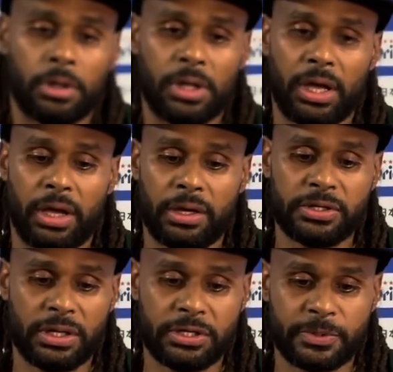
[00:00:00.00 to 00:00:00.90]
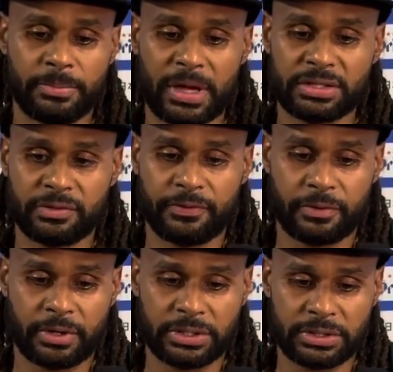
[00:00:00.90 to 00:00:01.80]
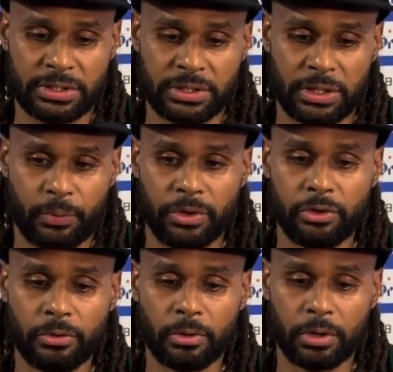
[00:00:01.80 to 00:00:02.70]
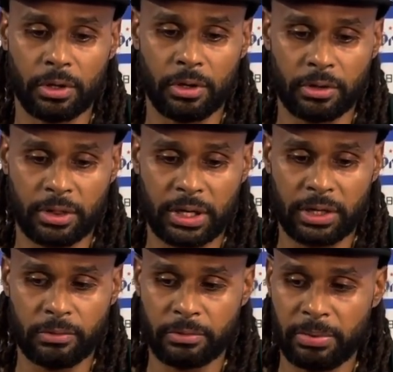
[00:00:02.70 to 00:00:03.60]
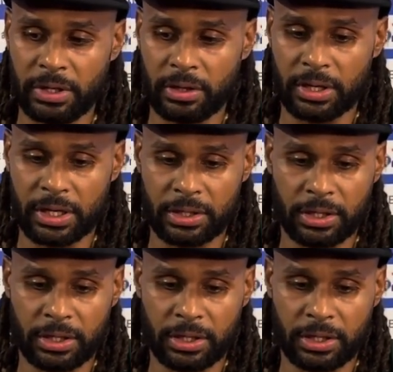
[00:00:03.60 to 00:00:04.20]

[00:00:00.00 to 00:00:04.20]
Yeah, he's been massive for us, and we knew all along that he would be that